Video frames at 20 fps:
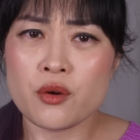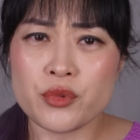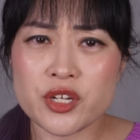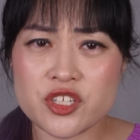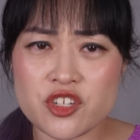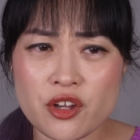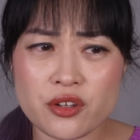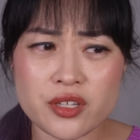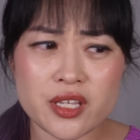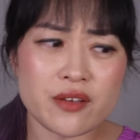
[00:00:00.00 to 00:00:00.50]
We
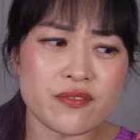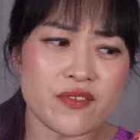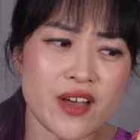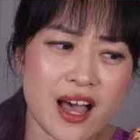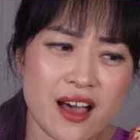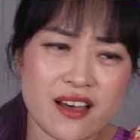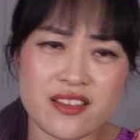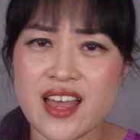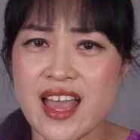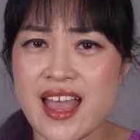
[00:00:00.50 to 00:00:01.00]
don't give
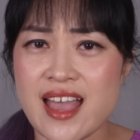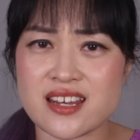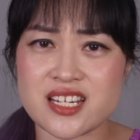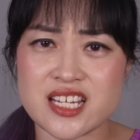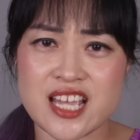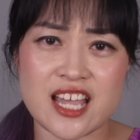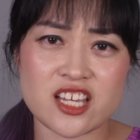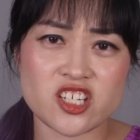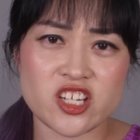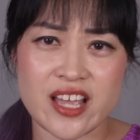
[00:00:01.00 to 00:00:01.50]
other
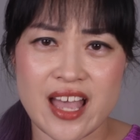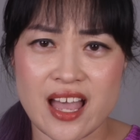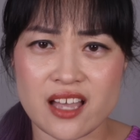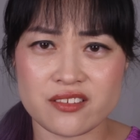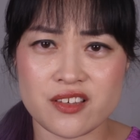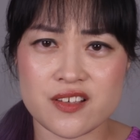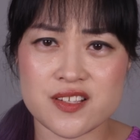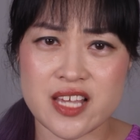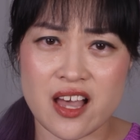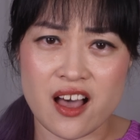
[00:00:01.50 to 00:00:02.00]
anti-aging
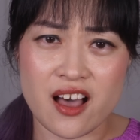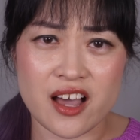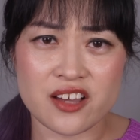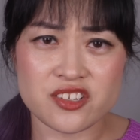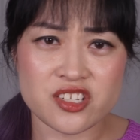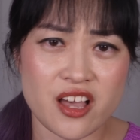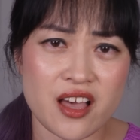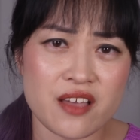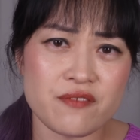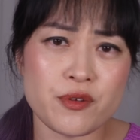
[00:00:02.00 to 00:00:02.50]
actives a
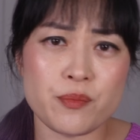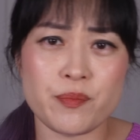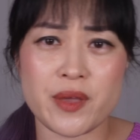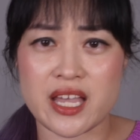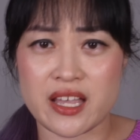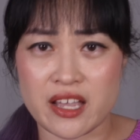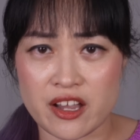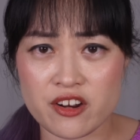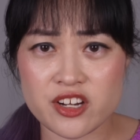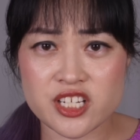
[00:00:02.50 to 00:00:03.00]
hard time for
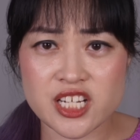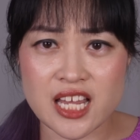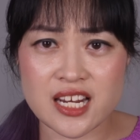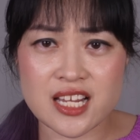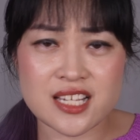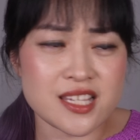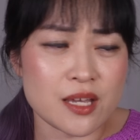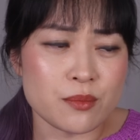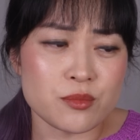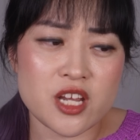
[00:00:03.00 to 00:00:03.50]
being
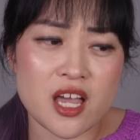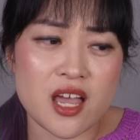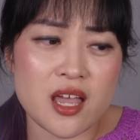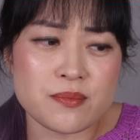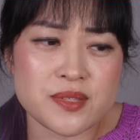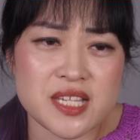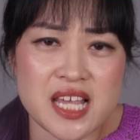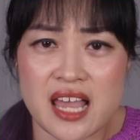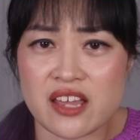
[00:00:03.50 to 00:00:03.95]
irritating sometimes,